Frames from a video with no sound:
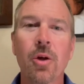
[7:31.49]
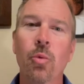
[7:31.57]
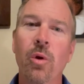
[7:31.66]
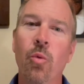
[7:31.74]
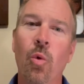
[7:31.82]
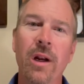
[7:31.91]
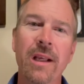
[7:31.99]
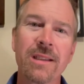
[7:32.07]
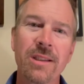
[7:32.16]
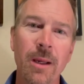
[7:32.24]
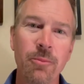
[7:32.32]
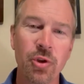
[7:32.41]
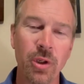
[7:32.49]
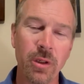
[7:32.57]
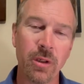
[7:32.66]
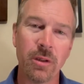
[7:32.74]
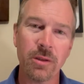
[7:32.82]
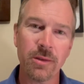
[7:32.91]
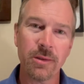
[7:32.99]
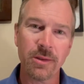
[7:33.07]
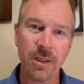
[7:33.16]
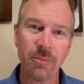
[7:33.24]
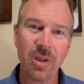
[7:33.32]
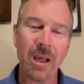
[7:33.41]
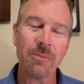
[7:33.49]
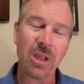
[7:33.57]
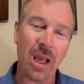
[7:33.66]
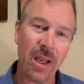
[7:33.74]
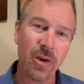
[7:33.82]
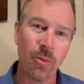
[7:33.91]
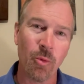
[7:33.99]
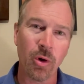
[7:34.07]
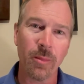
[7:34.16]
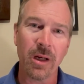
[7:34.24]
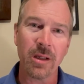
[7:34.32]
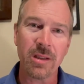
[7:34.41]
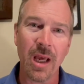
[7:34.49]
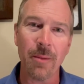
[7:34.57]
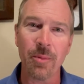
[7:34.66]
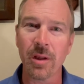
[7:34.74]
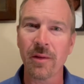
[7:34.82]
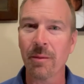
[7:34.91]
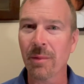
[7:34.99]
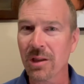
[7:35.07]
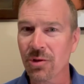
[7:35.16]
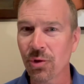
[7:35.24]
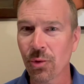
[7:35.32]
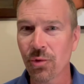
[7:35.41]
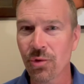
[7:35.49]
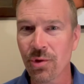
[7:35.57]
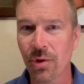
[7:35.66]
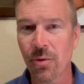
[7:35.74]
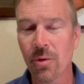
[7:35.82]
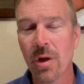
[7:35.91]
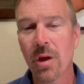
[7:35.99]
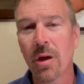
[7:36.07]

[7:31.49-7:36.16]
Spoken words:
With one exception, sometimes I know more about a topic than my students do.